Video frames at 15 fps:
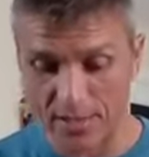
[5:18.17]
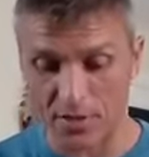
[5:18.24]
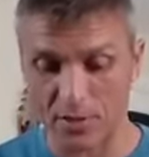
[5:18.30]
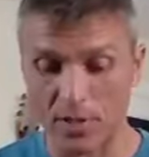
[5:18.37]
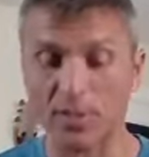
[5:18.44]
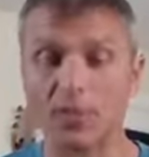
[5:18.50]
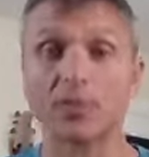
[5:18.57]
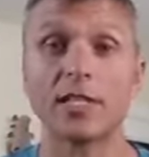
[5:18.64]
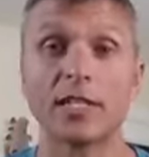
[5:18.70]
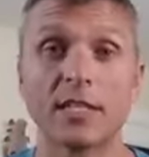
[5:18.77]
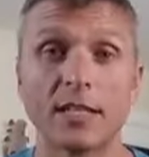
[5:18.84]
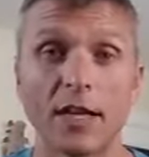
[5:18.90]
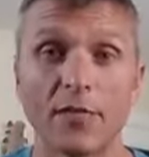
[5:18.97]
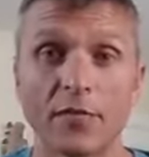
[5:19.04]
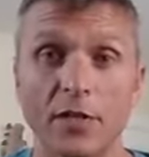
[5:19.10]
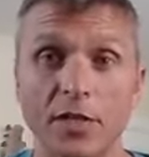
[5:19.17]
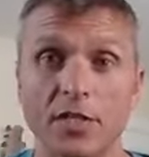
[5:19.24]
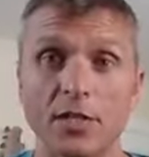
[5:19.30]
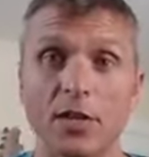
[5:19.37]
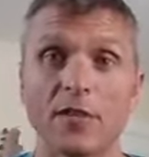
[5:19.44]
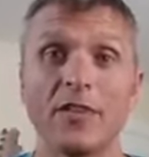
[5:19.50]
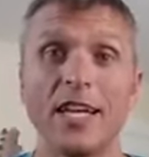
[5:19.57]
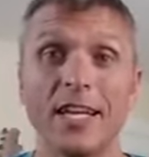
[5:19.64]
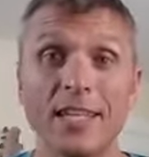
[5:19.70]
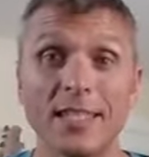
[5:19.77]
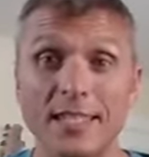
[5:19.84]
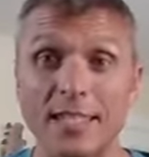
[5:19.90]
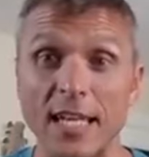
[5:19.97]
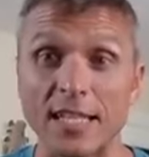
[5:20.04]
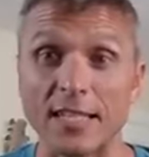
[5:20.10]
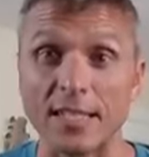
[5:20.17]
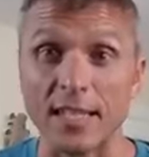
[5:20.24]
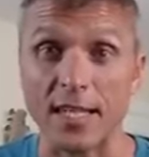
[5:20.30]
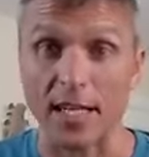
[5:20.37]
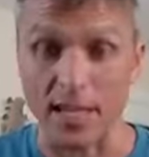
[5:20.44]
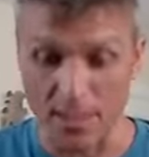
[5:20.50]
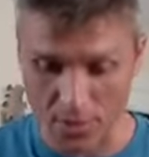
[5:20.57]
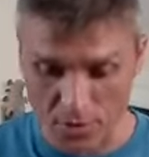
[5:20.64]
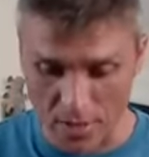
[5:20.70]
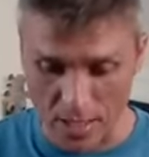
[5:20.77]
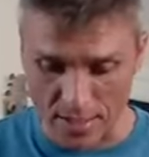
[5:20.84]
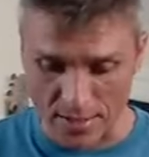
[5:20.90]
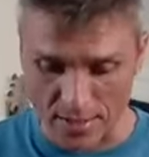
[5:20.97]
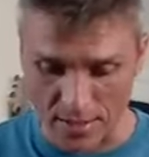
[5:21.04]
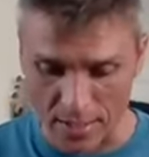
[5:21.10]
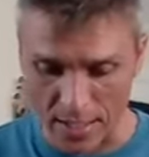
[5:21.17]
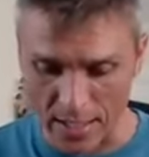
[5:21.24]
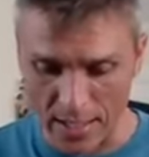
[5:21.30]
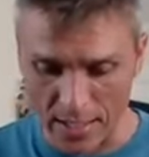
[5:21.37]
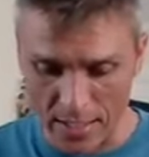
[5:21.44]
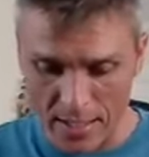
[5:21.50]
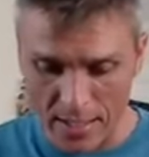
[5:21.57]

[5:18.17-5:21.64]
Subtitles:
So let's read the definition of Sestakey Trust. All right,